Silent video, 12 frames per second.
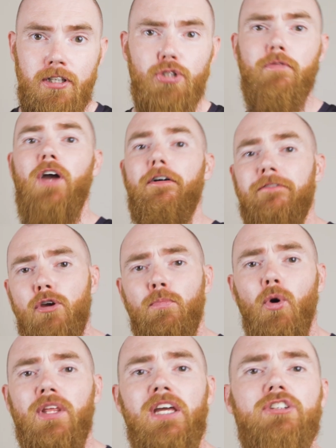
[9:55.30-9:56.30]
So we've got a few
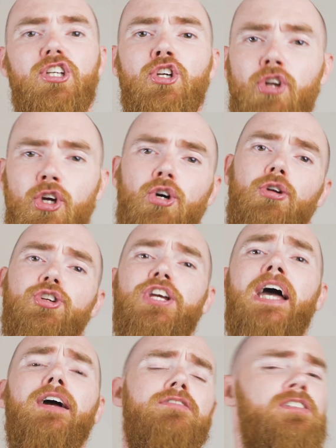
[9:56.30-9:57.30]
more years of unicorn
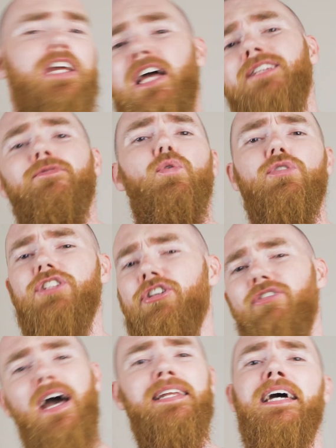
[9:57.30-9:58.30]
shaggers and yes voters
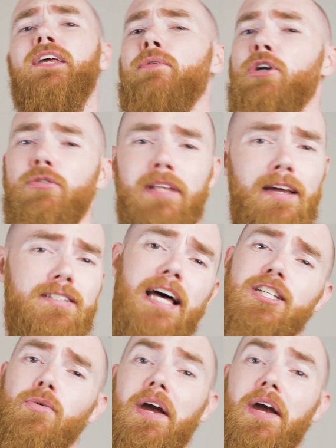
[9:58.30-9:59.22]
decrying anyone who dares ask